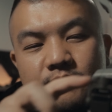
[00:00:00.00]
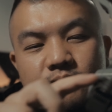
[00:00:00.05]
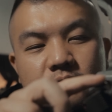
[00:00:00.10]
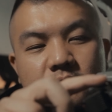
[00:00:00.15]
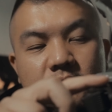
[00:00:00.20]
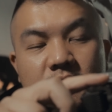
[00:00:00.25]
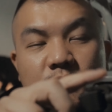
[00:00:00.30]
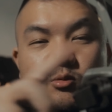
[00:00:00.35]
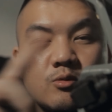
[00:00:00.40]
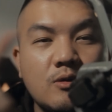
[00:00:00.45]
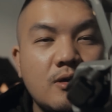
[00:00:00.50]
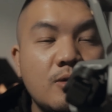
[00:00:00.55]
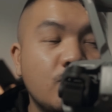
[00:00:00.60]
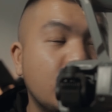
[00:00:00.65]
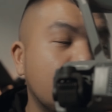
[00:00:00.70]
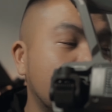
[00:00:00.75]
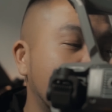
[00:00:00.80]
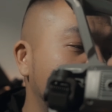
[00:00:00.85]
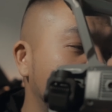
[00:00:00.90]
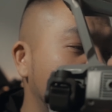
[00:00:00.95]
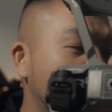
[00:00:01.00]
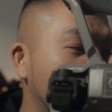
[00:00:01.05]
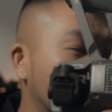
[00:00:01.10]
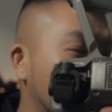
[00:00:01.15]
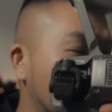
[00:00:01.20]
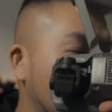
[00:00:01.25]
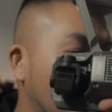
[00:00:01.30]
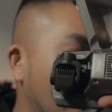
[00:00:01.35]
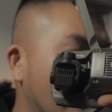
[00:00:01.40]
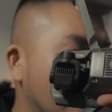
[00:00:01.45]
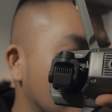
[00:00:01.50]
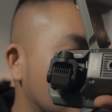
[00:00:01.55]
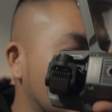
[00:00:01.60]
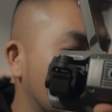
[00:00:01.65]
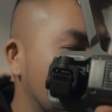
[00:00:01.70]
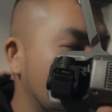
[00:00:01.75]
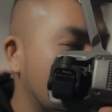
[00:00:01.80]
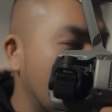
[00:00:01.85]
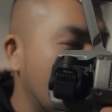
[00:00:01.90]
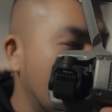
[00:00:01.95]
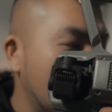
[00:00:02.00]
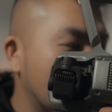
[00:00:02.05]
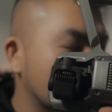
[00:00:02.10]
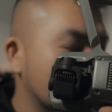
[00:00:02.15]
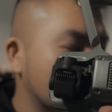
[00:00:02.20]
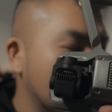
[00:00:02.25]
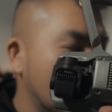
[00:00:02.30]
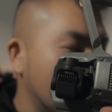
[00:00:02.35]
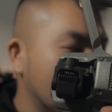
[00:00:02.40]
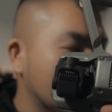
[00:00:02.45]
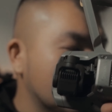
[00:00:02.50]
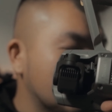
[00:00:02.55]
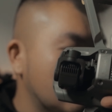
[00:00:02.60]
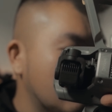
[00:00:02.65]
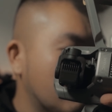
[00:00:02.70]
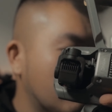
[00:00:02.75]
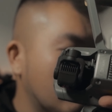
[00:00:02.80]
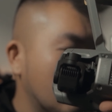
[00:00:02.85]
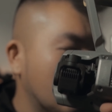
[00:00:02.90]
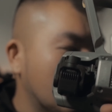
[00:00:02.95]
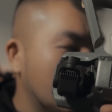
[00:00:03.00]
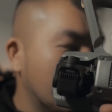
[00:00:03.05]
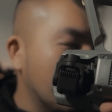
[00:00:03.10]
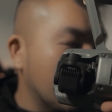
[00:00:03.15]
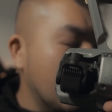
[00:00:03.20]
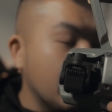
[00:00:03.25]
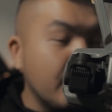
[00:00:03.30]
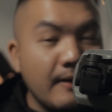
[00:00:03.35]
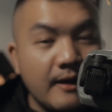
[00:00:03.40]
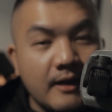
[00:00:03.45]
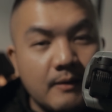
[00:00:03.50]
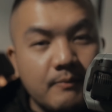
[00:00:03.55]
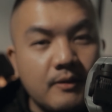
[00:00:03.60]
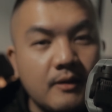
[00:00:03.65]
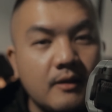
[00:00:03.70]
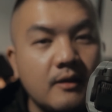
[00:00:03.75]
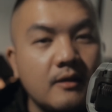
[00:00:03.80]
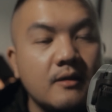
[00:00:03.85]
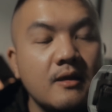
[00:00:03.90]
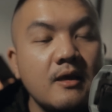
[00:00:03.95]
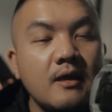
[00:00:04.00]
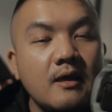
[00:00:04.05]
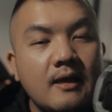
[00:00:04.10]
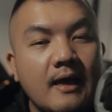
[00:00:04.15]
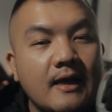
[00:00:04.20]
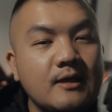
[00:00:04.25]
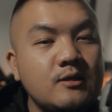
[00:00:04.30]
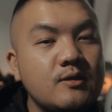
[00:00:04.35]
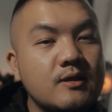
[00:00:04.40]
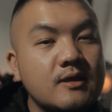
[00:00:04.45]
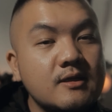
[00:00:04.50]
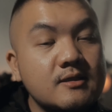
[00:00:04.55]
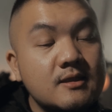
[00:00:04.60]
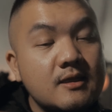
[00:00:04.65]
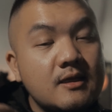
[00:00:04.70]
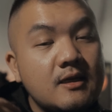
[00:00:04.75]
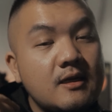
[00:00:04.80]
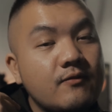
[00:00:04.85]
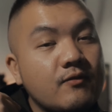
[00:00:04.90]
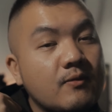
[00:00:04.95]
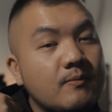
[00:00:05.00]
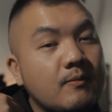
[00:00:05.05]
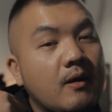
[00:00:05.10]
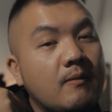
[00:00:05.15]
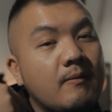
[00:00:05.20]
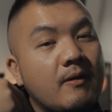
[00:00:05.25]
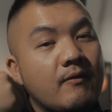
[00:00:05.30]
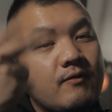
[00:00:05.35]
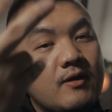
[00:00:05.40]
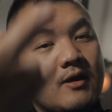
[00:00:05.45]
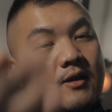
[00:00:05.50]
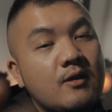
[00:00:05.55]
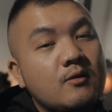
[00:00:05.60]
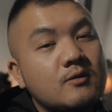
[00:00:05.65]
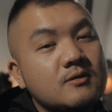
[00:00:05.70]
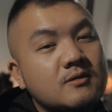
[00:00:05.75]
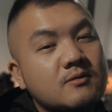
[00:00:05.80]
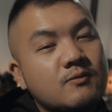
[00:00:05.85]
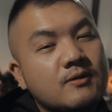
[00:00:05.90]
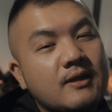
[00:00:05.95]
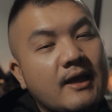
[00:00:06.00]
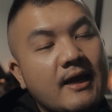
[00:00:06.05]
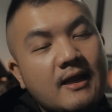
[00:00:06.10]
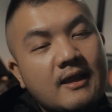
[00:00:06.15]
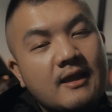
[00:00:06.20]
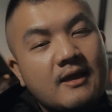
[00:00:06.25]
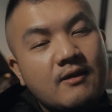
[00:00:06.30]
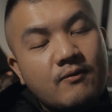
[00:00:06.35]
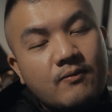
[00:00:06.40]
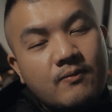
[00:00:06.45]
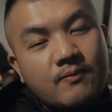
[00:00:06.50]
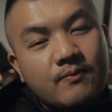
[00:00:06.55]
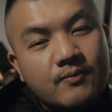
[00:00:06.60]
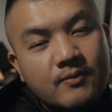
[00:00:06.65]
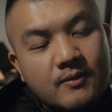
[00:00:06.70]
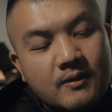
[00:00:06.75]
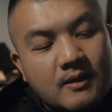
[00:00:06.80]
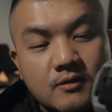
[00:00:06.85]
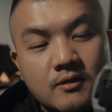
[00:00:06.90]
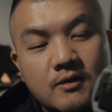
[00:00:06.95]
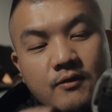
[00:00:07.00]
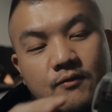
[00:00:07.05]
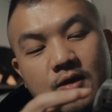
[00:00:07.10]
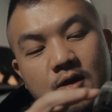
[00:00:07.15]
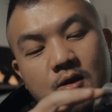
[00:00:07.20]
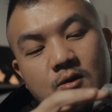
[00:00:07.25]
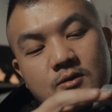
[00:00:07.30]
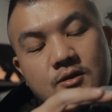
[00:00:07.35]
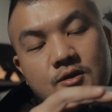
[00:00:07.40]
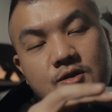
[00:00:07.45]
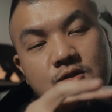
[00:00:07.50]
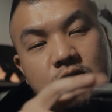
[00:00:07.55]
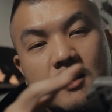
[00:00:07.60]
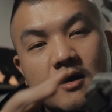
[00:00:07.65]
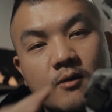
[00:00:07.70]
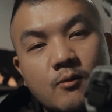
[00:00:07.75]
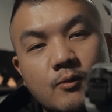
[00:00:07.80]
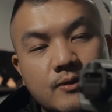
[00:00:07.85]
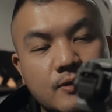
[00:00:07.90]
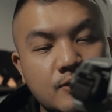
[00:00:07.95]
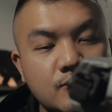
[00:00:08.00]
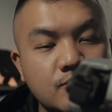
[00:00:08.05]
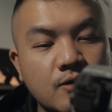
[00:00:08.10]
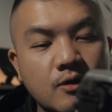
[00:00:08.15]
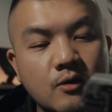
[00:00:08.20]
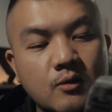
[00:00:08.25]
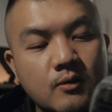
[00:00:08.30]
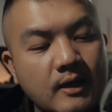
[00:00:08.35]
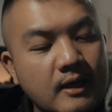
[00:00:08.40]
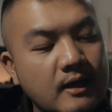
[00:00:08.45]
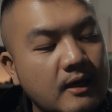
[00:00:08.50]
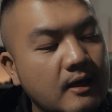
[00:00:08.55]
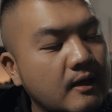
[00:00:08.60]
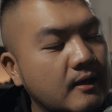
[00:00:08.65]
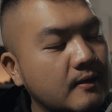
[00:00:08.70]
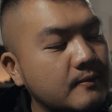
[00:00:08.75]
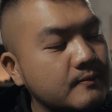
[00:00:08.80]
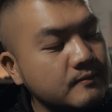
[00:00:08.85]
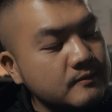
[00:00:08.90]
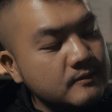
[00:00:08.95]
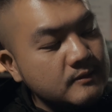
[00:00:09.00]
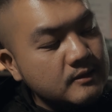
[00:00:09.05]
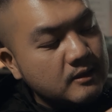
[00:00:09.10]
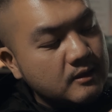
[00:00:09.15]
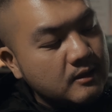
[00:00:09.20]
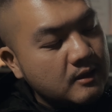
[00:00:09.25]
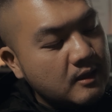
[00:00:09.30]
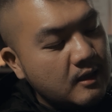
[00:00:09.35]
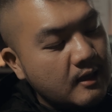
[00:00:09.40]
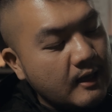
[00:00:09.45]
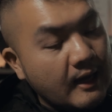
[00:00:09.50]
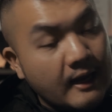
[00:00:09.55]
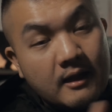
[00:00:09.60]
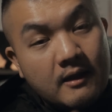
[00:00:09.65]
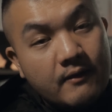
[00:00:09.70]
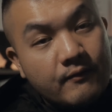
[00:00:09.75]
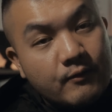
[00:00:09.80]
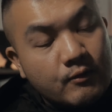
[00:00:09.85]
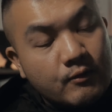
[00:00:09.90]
this one would do as good as the Mavic 2 Pro, in my opinion. As you can see from all my videos lately, the videos are shot with this drone, and I love the